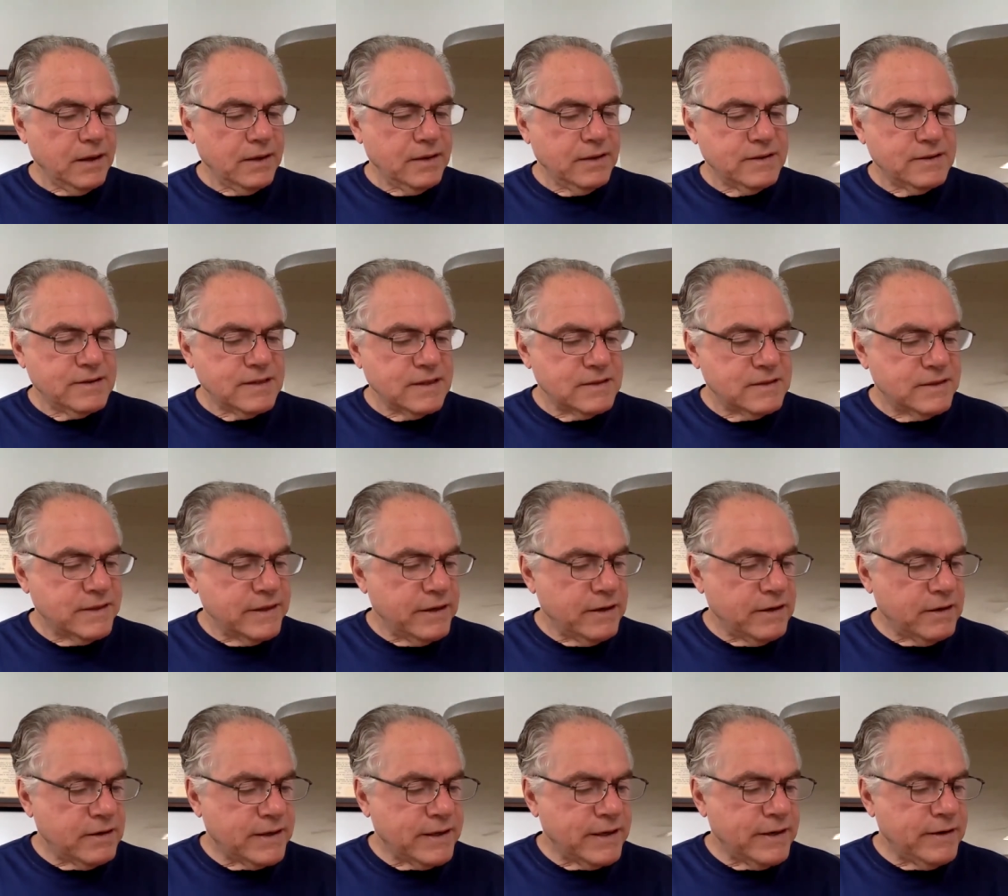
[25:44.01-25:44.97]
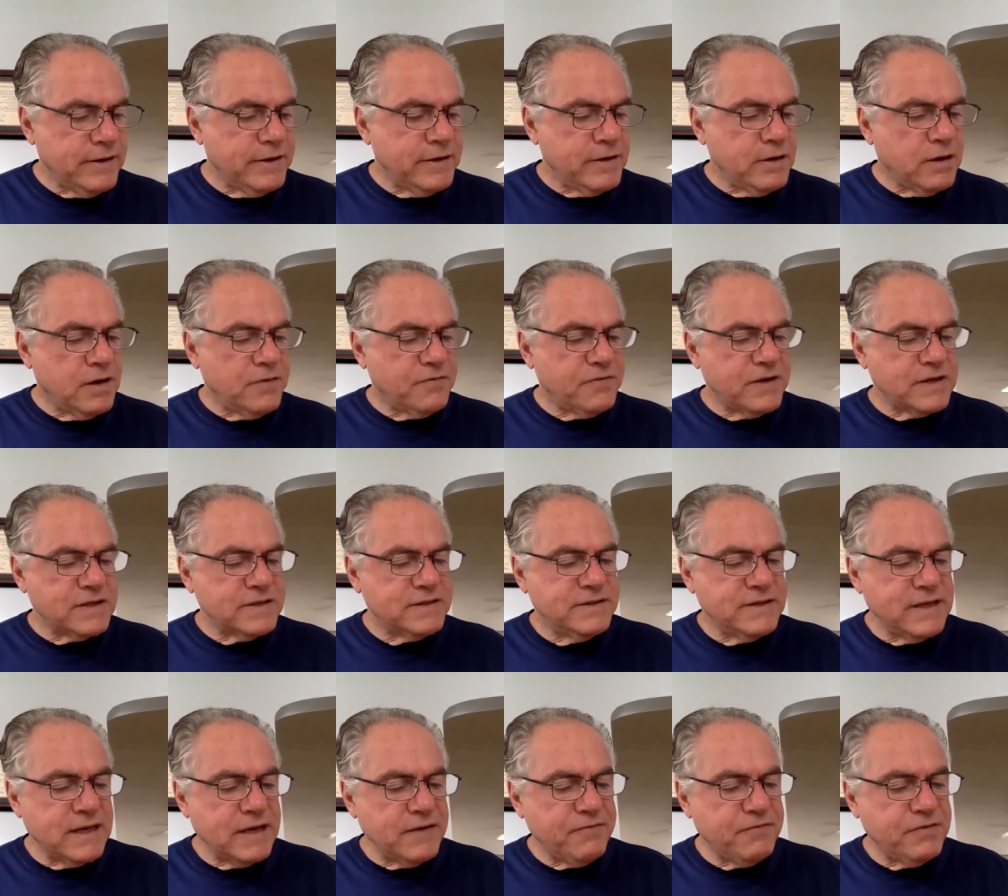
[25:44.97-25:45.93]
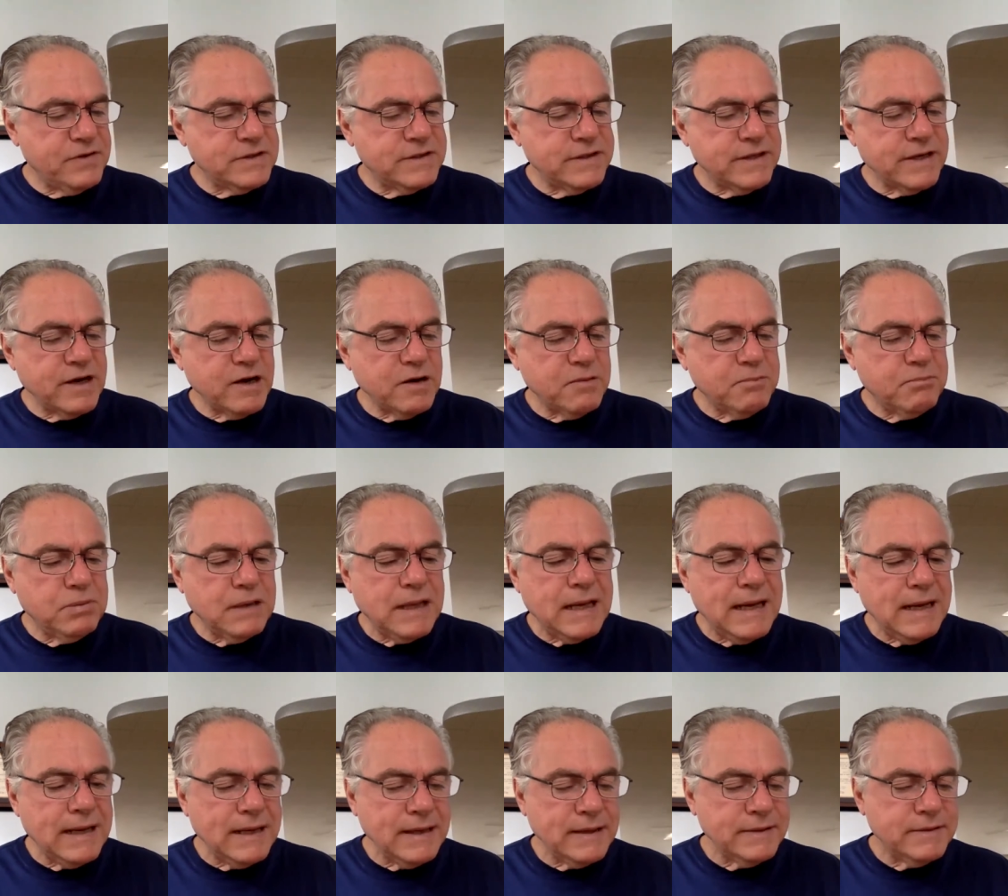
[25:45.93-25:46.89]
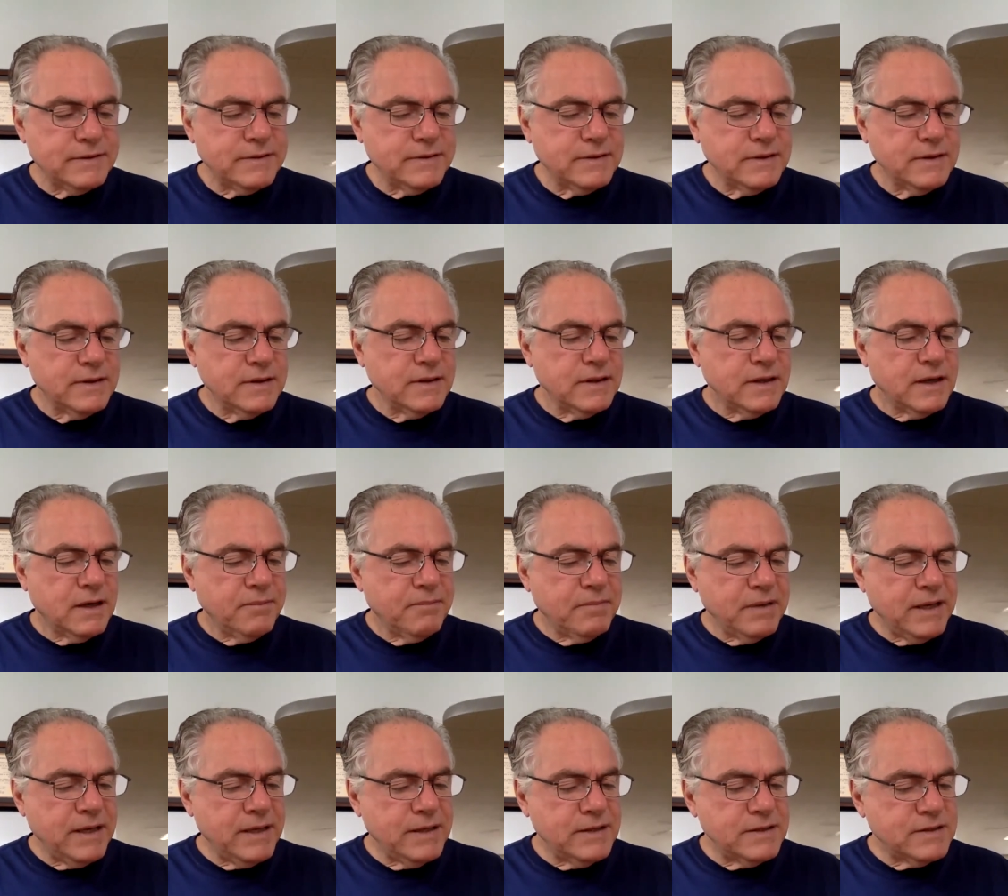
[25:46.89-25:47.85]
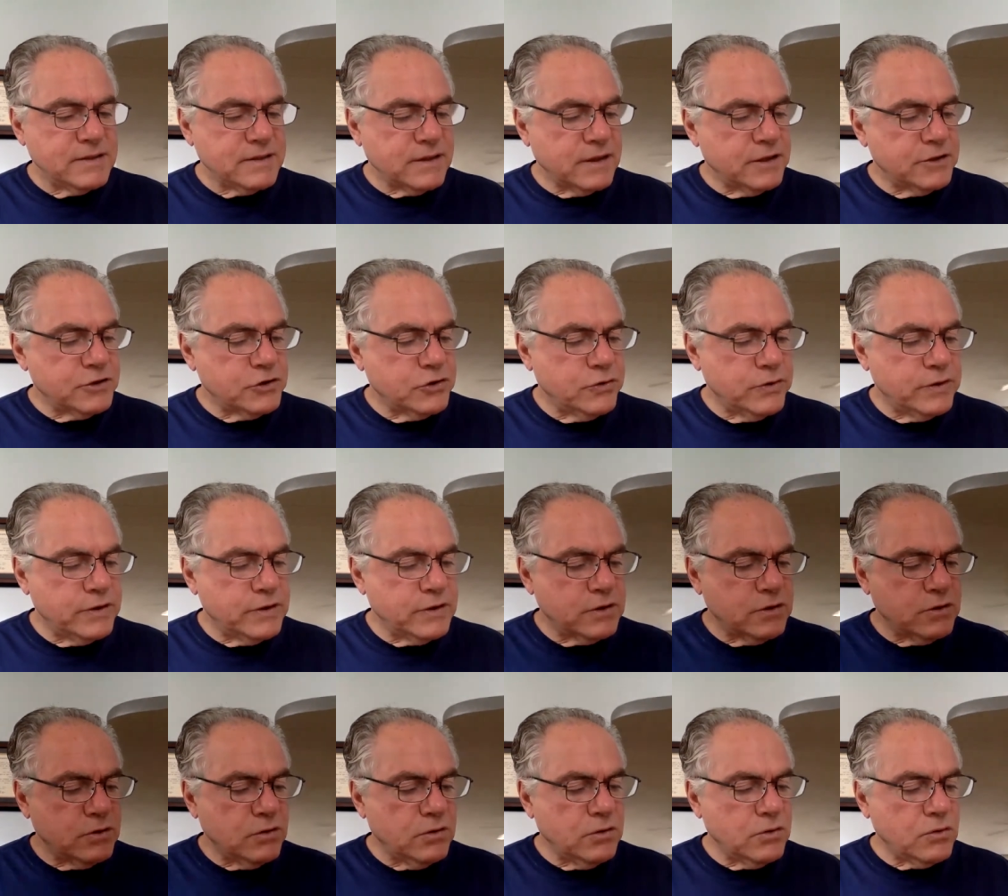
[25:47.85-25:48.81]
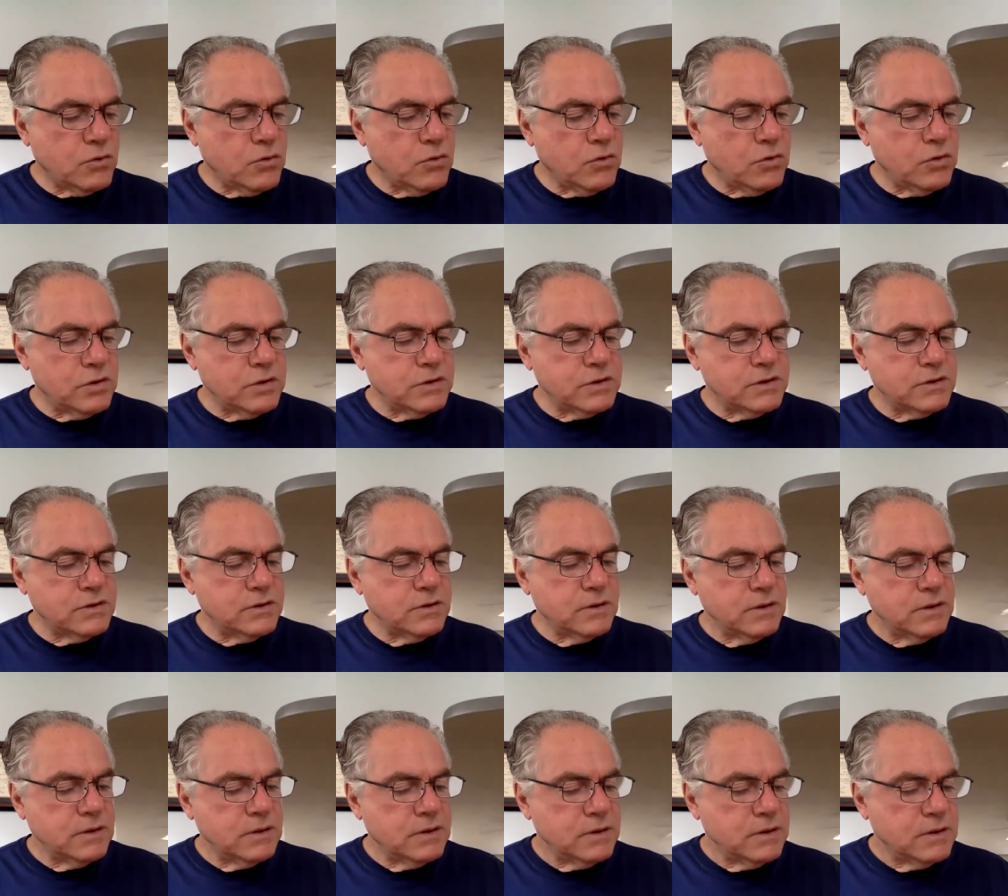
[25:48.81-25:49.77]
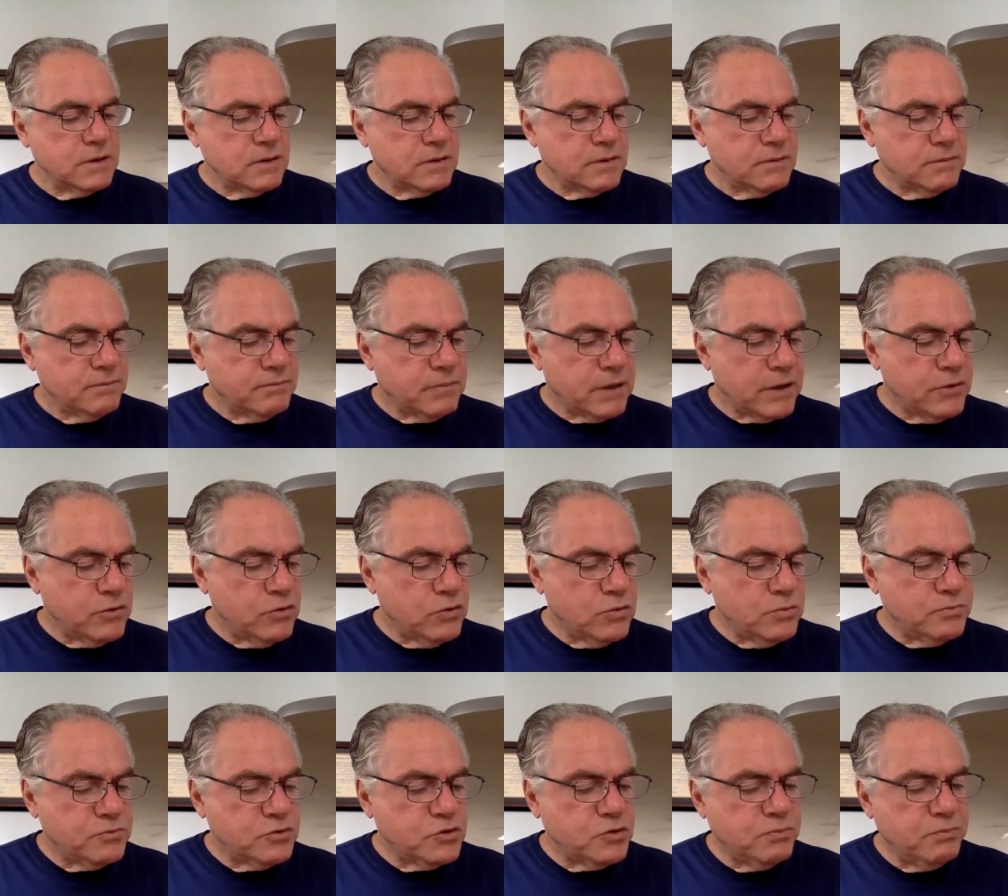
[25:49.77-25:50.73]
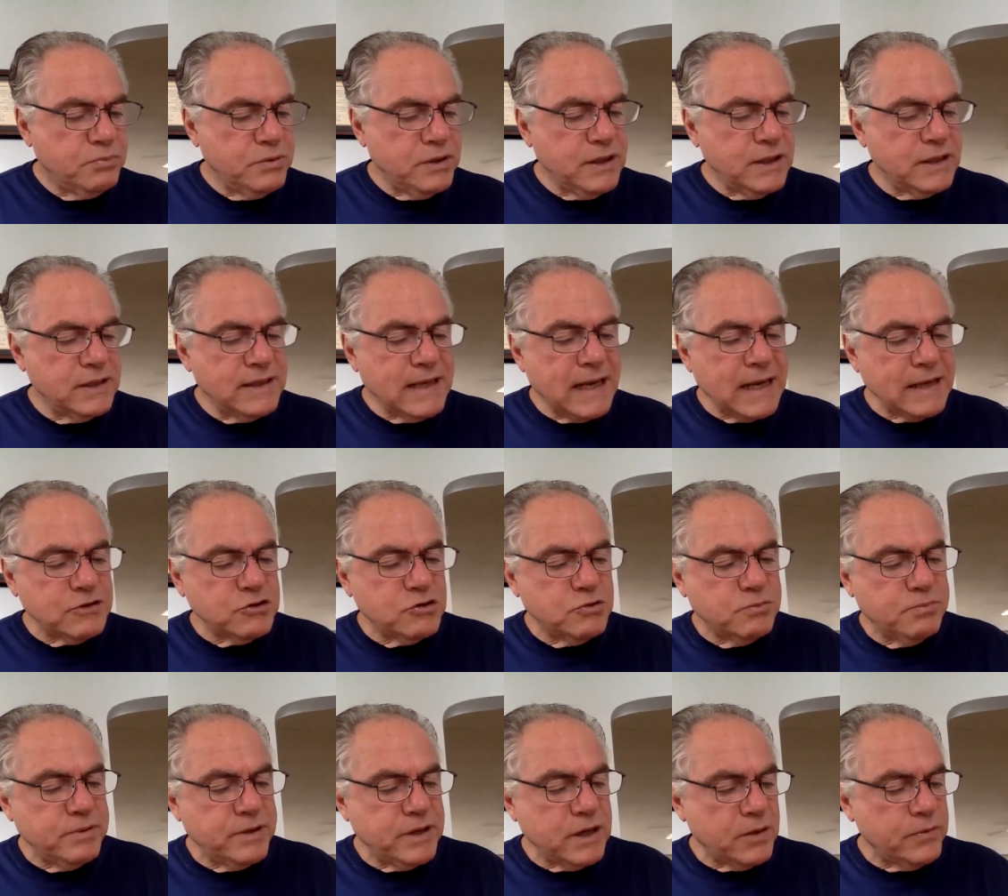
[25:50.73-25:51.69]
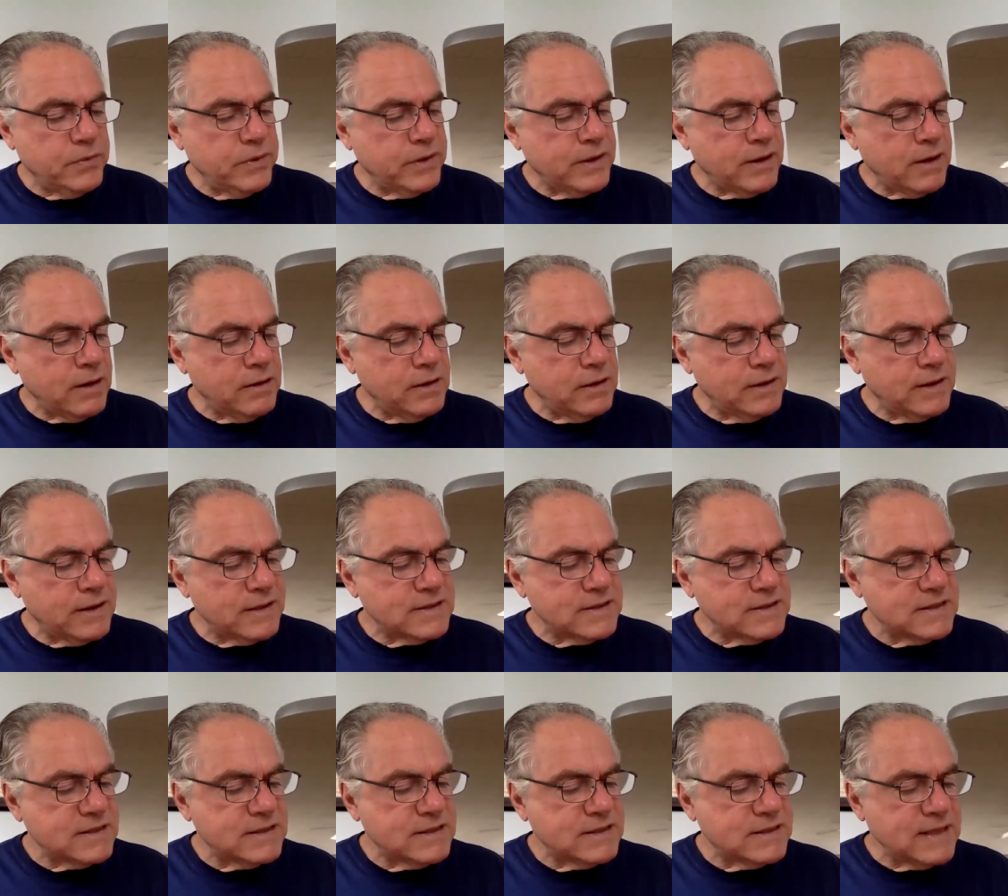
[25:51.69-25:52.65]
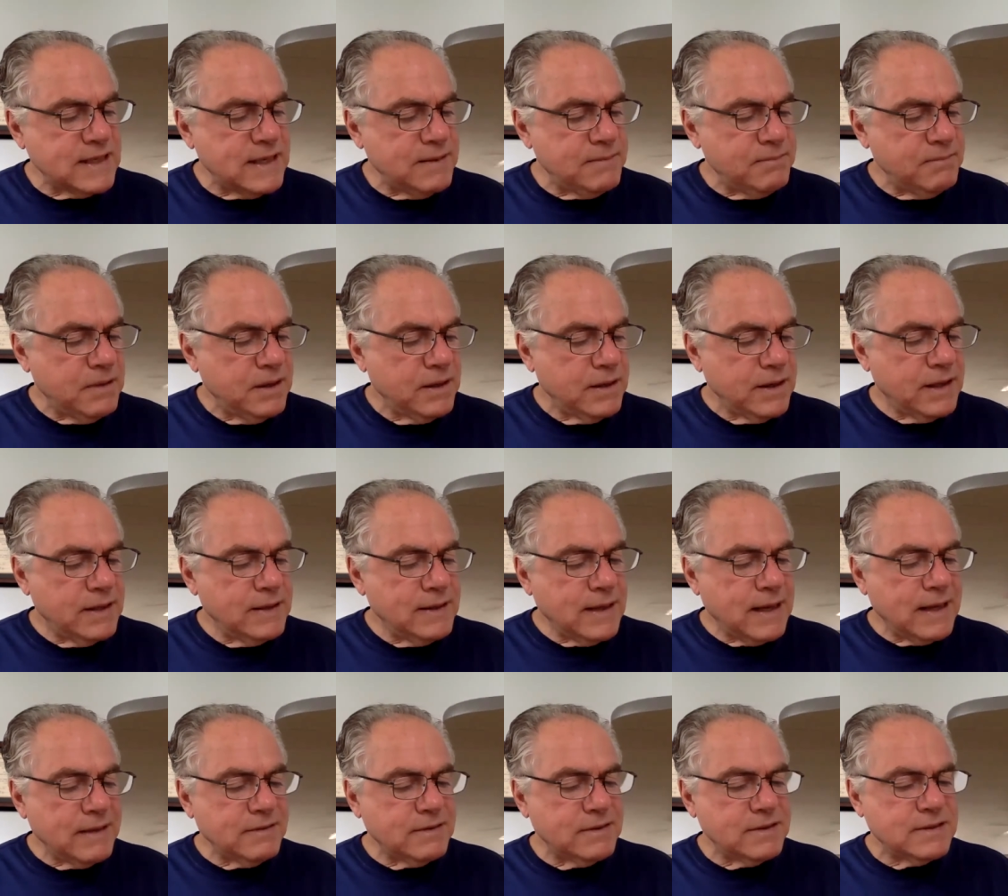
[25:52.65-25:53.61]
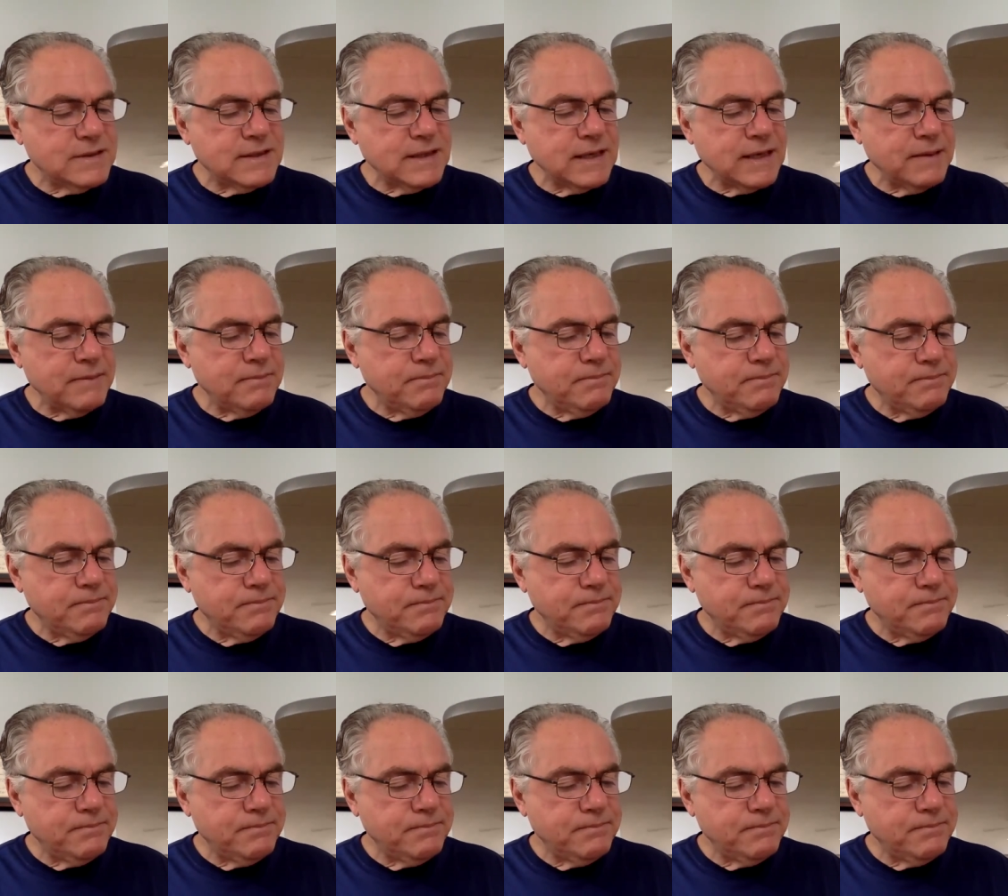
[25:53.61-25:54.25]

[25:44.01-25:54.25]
He says, They are carried off as deaf as they are blind, amazed, uncritical hordes by whom to be and not to be are regarded as the same and not the same.